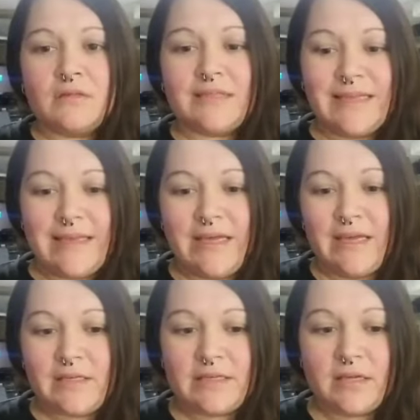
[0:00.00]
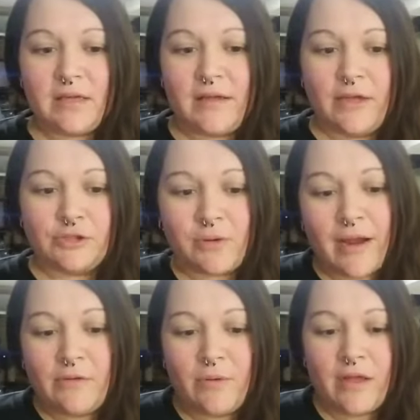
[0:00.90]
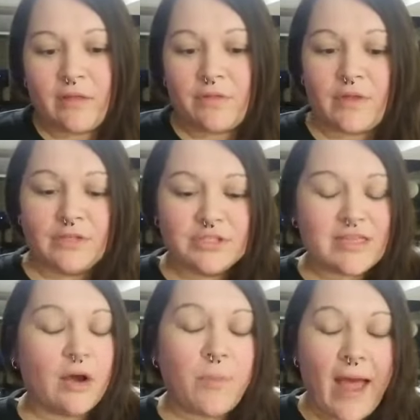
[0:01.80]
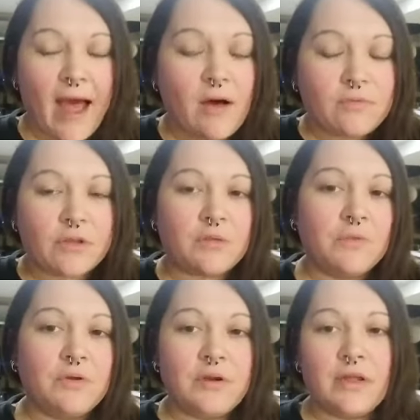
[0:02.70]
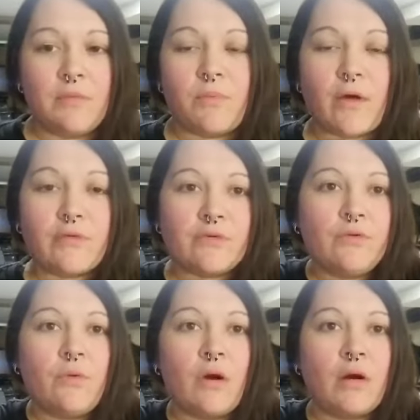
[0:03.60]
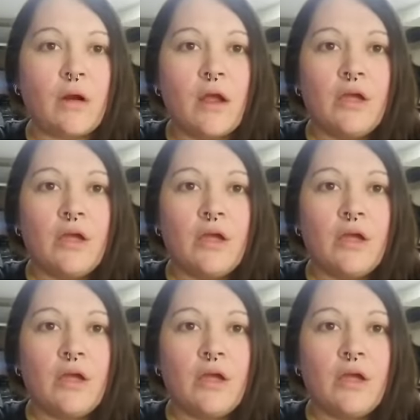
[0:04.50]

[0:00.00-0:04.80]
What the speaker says: to get and trade with, and just help out the community, whether you are